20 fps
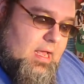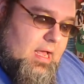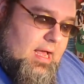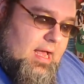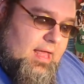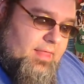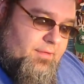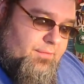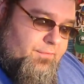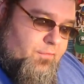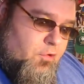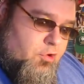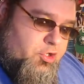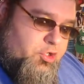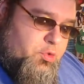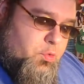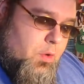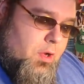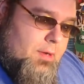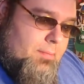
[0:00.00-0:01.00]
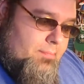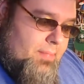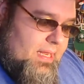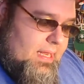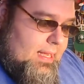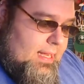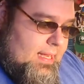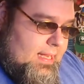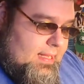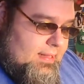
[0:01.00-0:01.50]
The first one
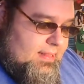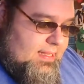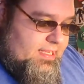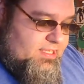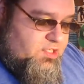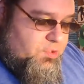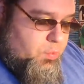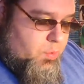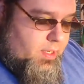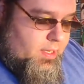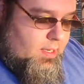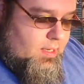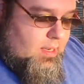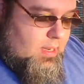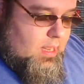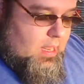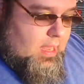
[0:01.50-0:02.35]
being this one.